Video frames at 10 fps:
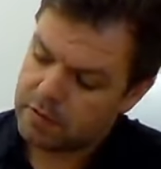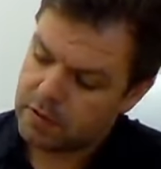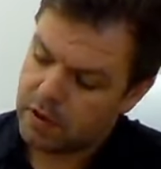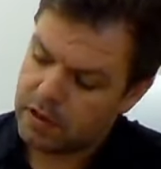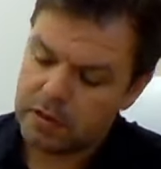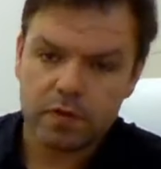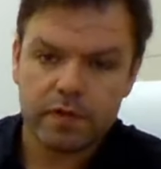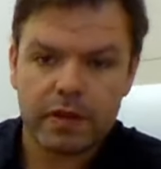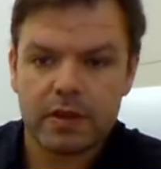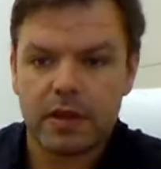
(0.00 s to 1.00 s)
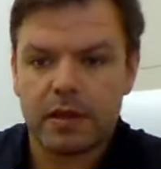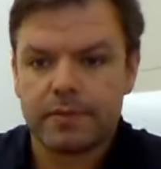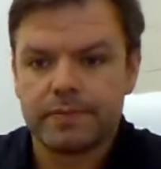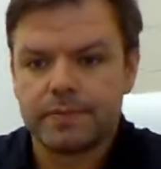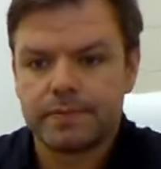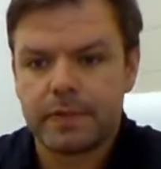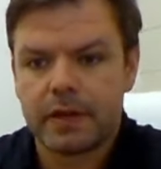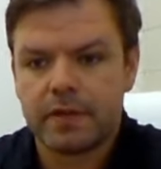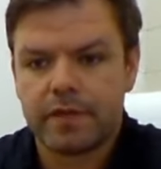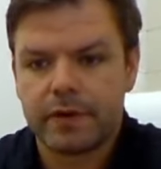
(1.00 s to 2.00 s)
tiny little vent there
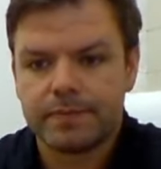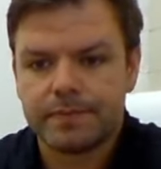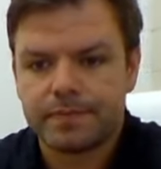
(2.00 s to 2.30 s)
at the front,